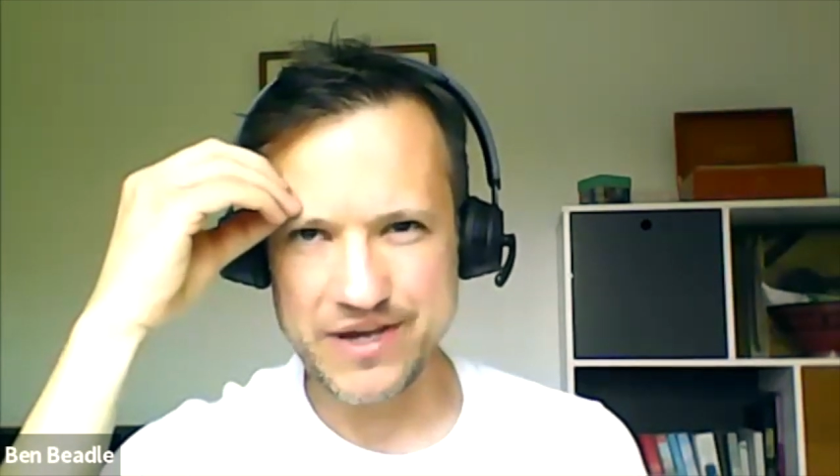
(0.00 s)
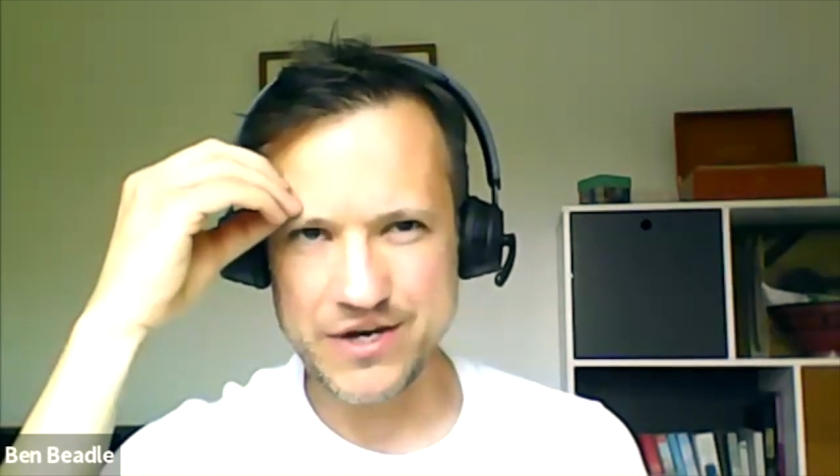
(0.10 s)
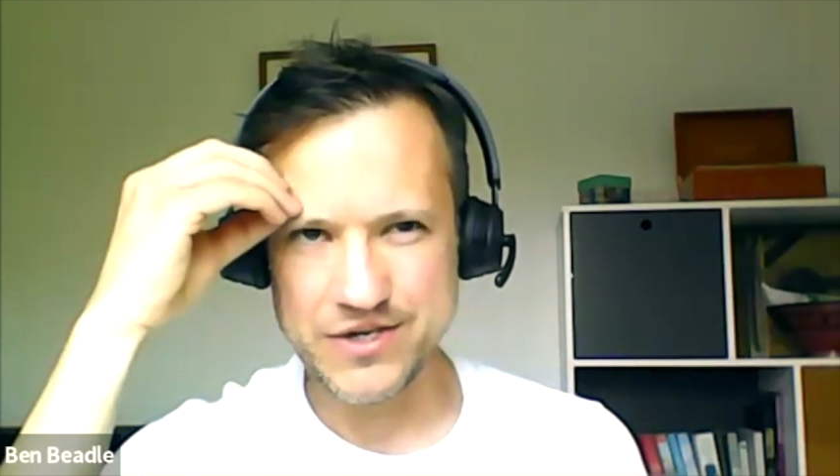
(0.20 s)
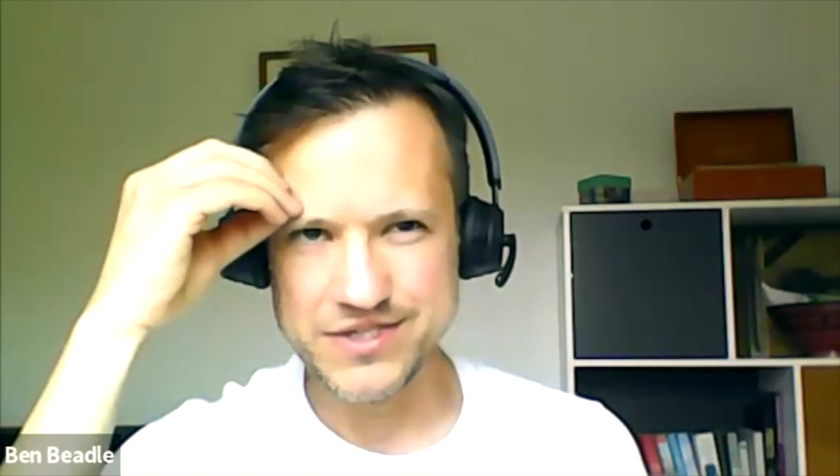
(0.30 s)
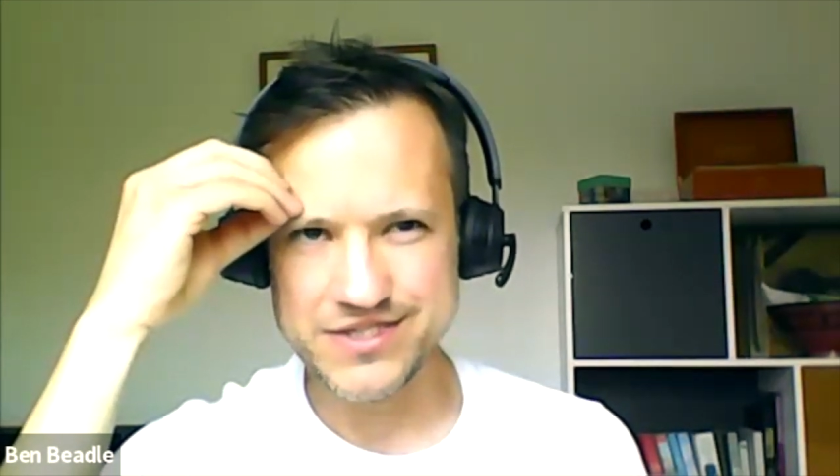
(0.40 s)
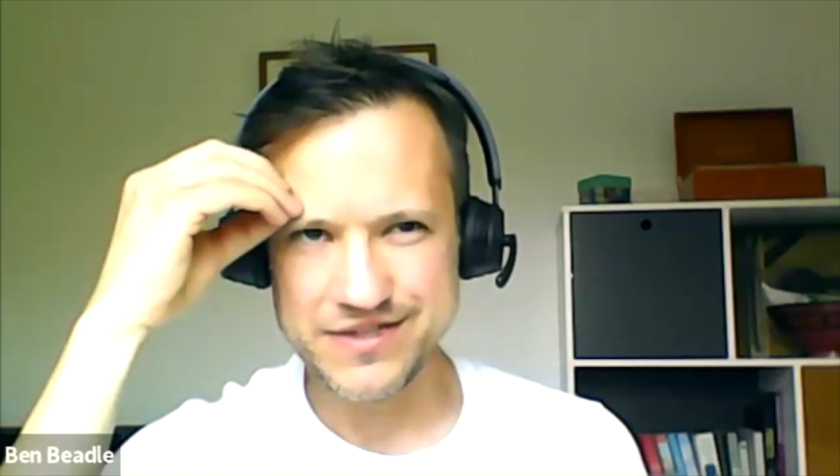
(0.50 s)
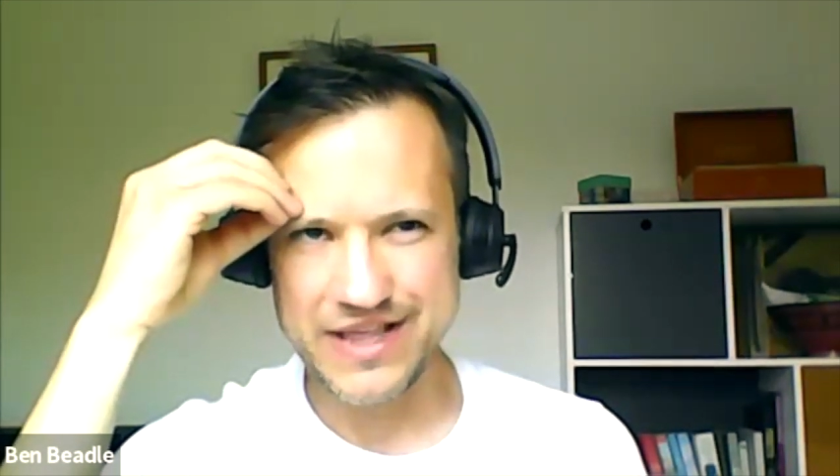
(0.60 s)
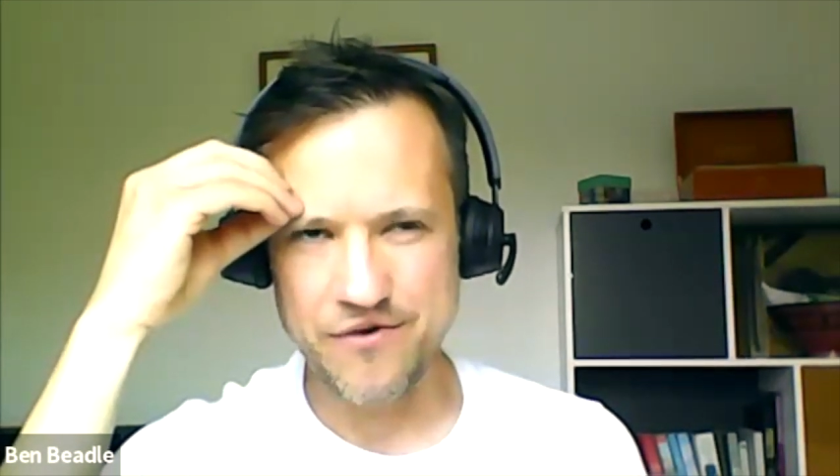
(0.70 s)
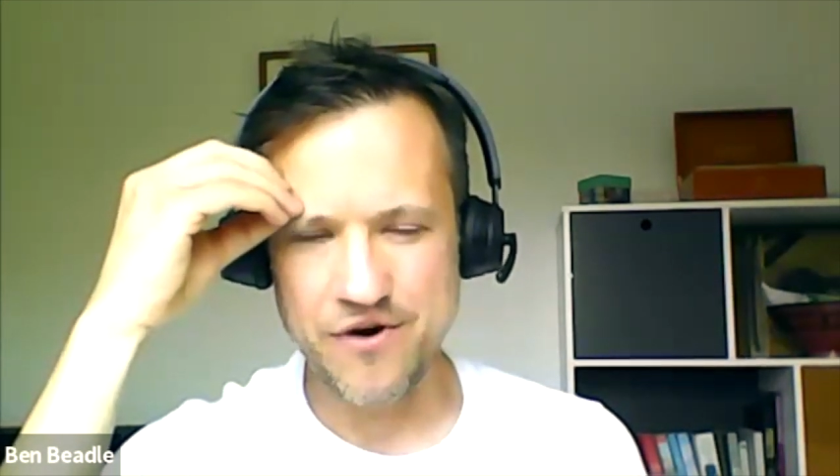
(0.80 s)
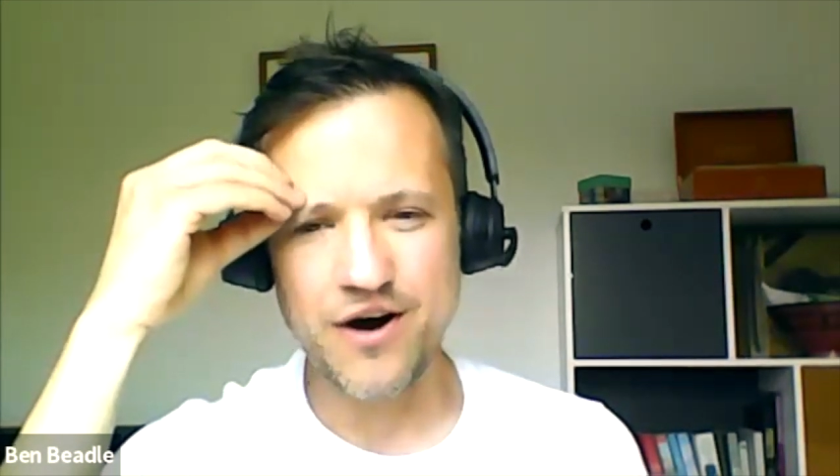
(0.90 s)
because
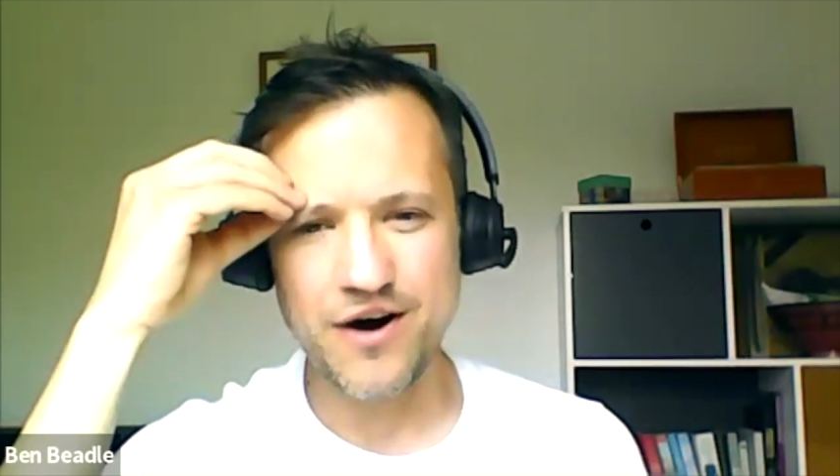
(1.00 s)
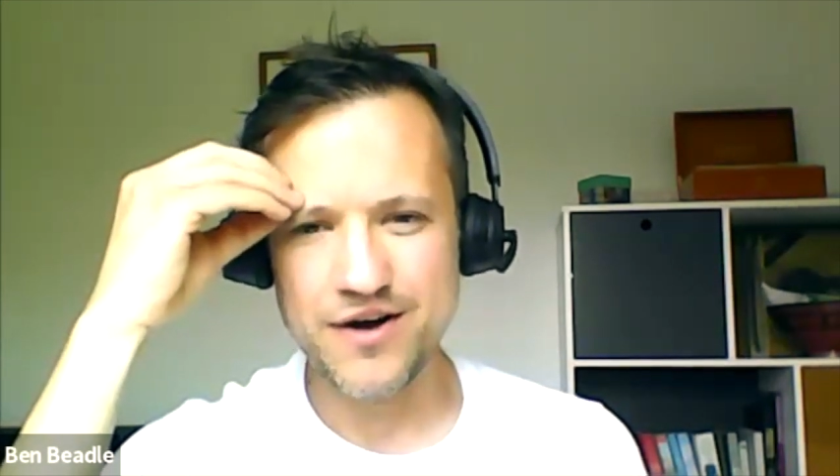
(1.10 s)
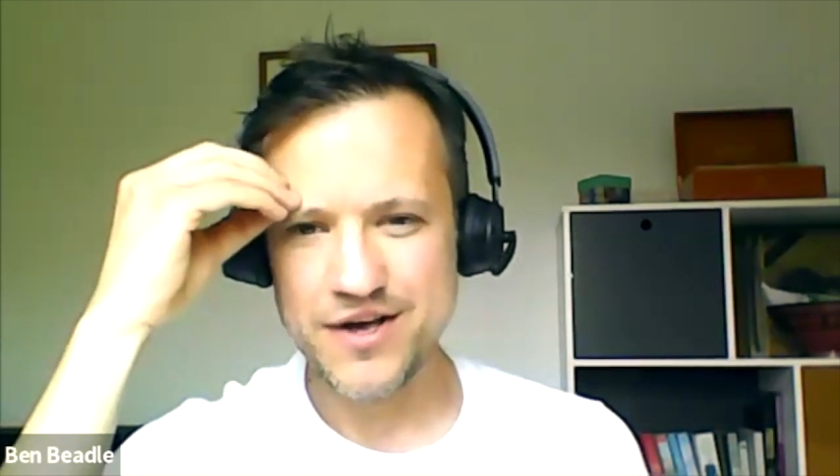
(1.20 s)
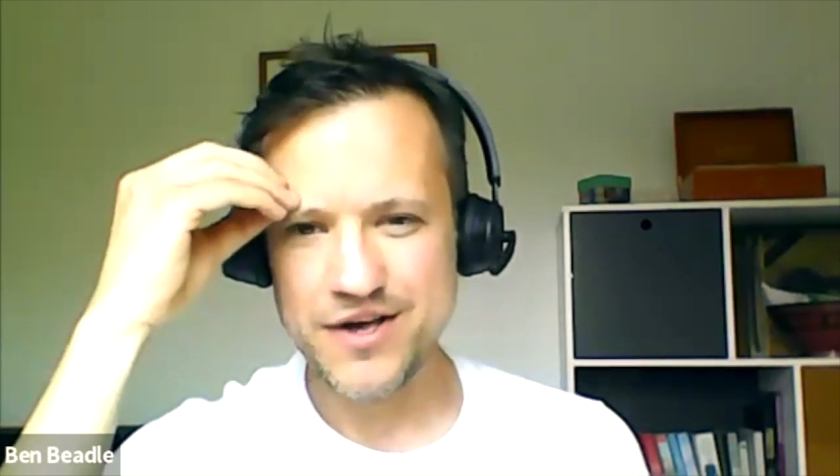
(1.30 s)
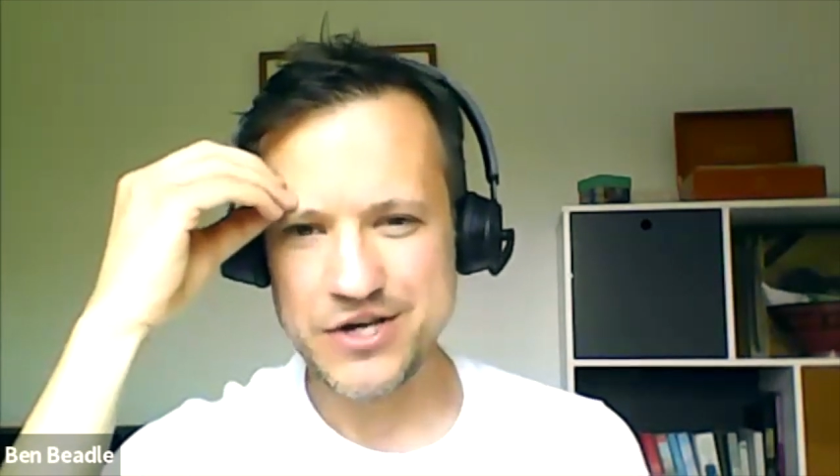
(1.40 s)
there are,